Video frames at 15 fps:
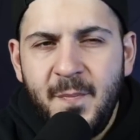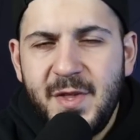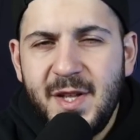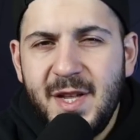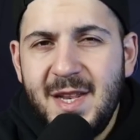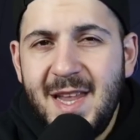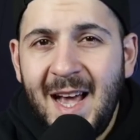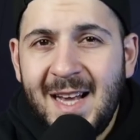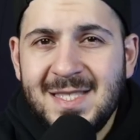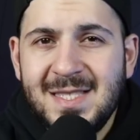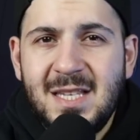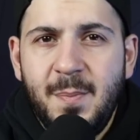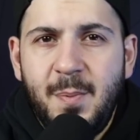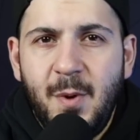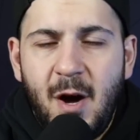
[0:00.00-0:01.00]
the next
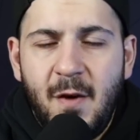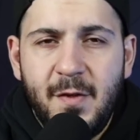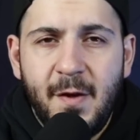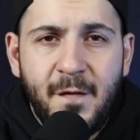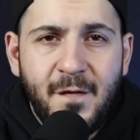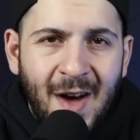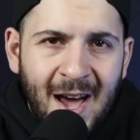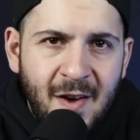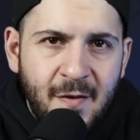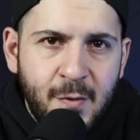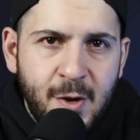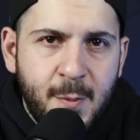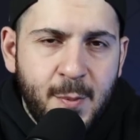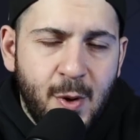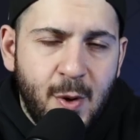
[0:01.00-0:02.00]
step of the five
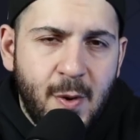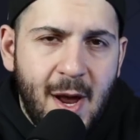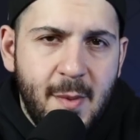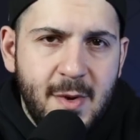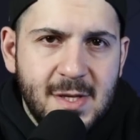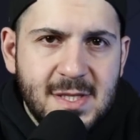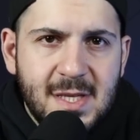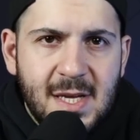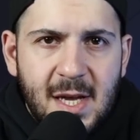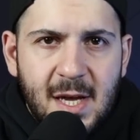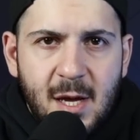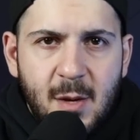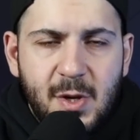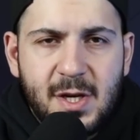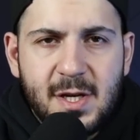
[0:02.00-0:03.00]
week program is
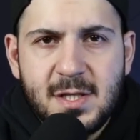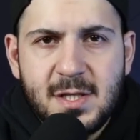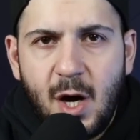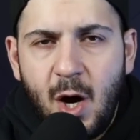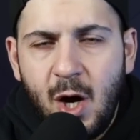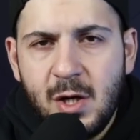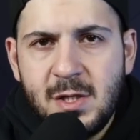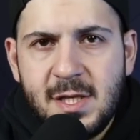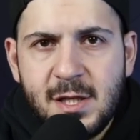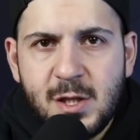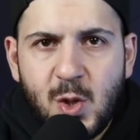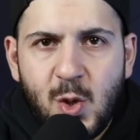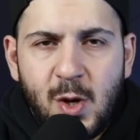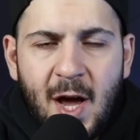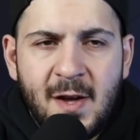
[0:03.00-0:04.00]
because on
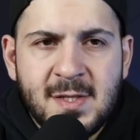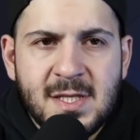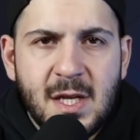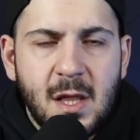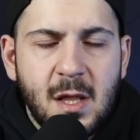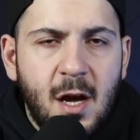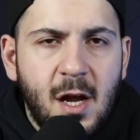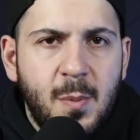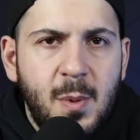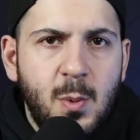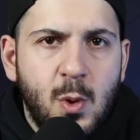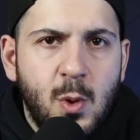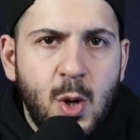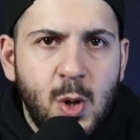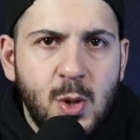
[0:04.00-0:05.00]
Discord, I've seen a lot of
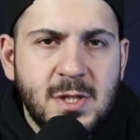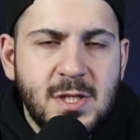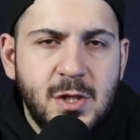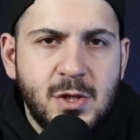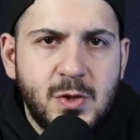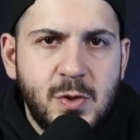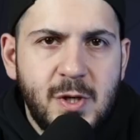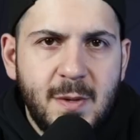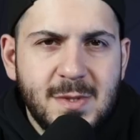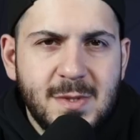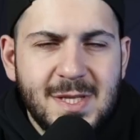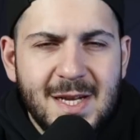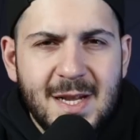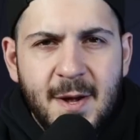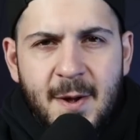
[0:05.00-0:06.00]
people host their streams
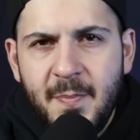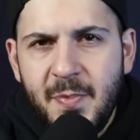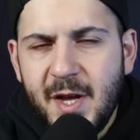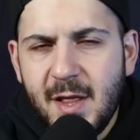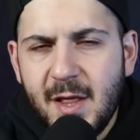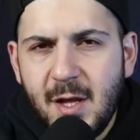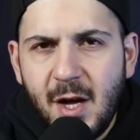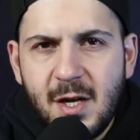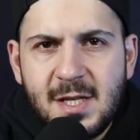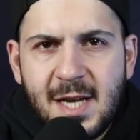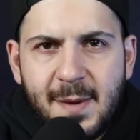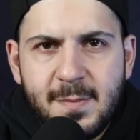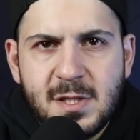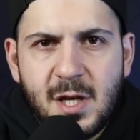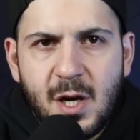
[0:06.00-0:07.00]
and a lot of
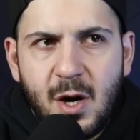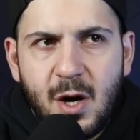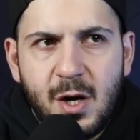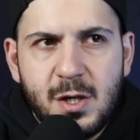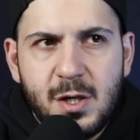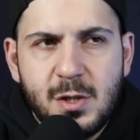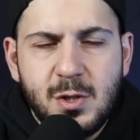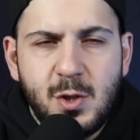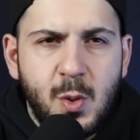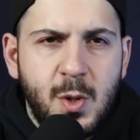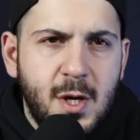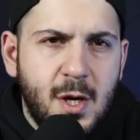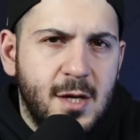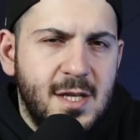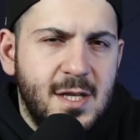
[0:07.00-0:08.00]
times they are
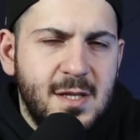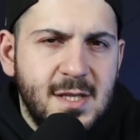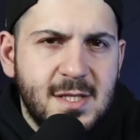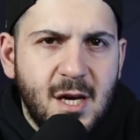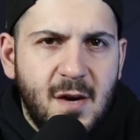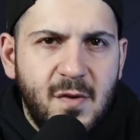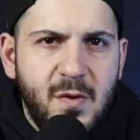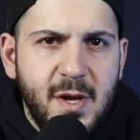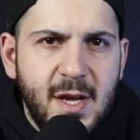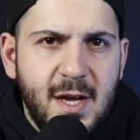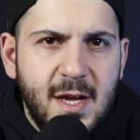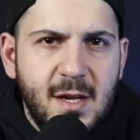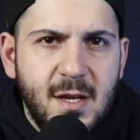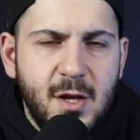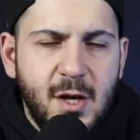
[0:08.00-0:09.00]
doing content discovery
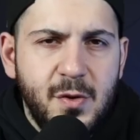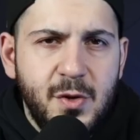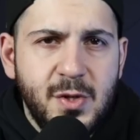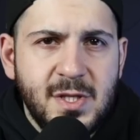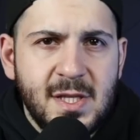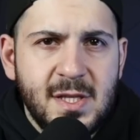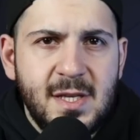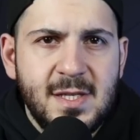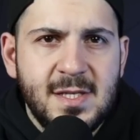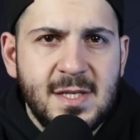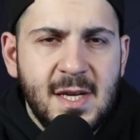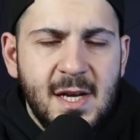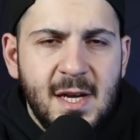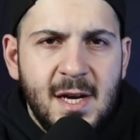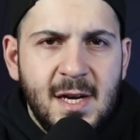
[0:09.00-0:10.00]
and they're using these
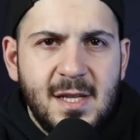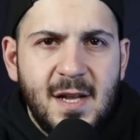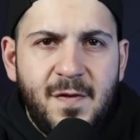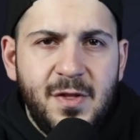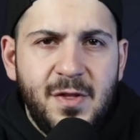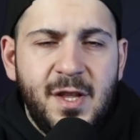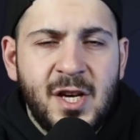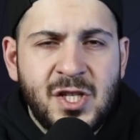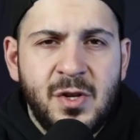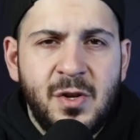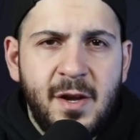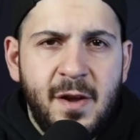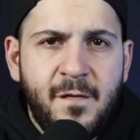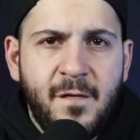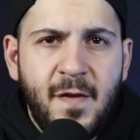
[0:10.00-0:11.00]
different
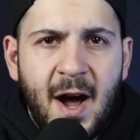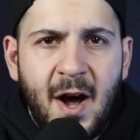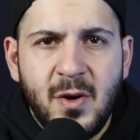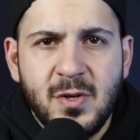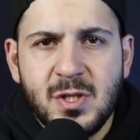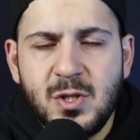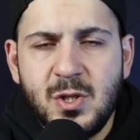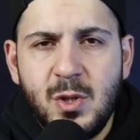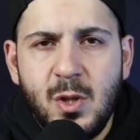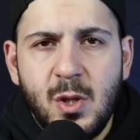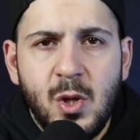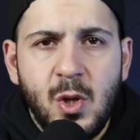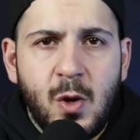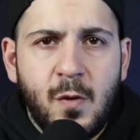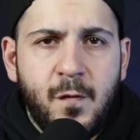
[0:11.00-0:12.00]
dictionary files to
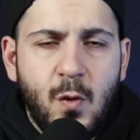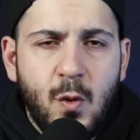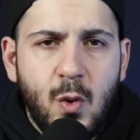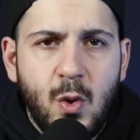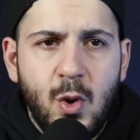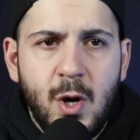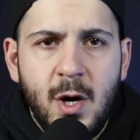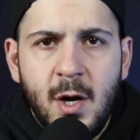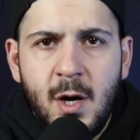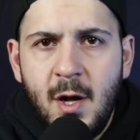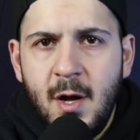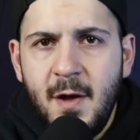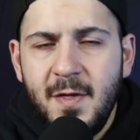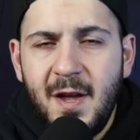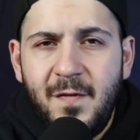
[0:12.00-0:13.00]
look for
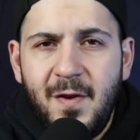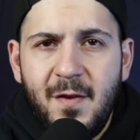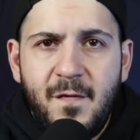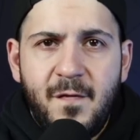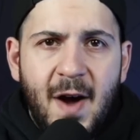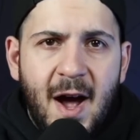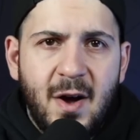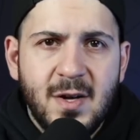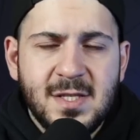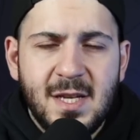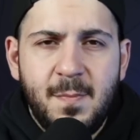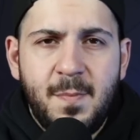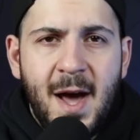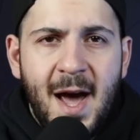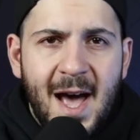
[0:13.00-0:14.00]
different files
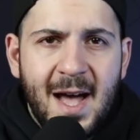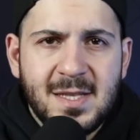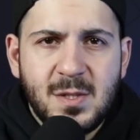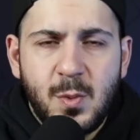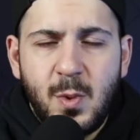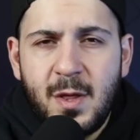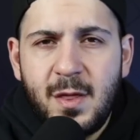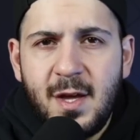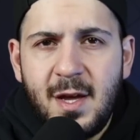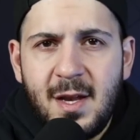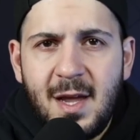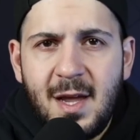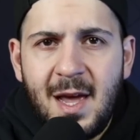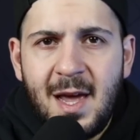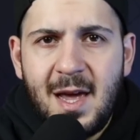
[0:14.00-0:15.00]
and paths
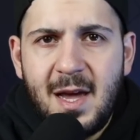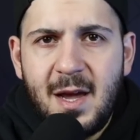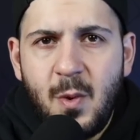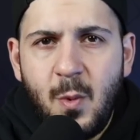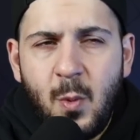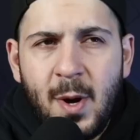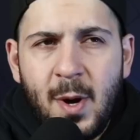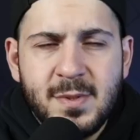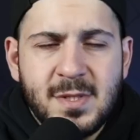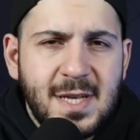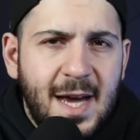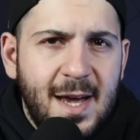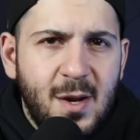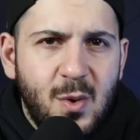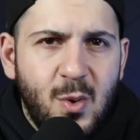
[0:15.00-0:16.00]
within a
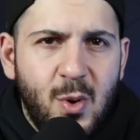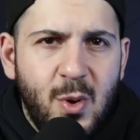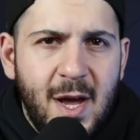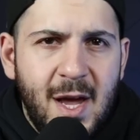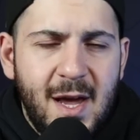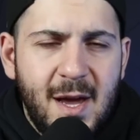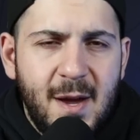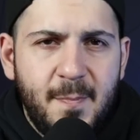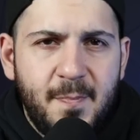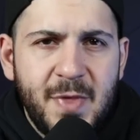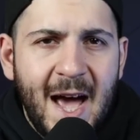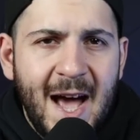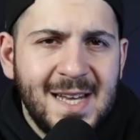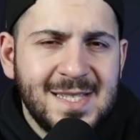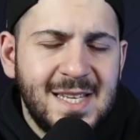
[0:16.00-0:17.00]
website or a
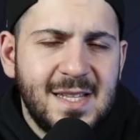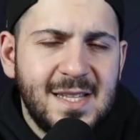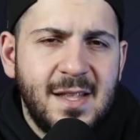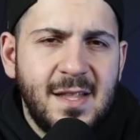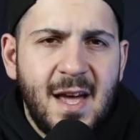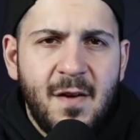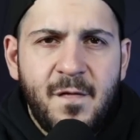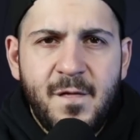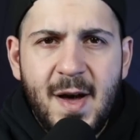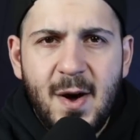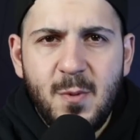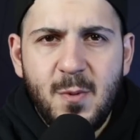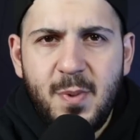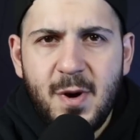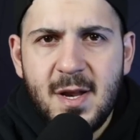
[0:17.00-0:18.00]
asset that they have
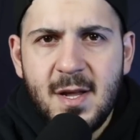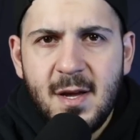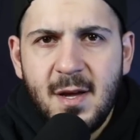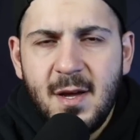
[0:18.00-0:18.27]
found but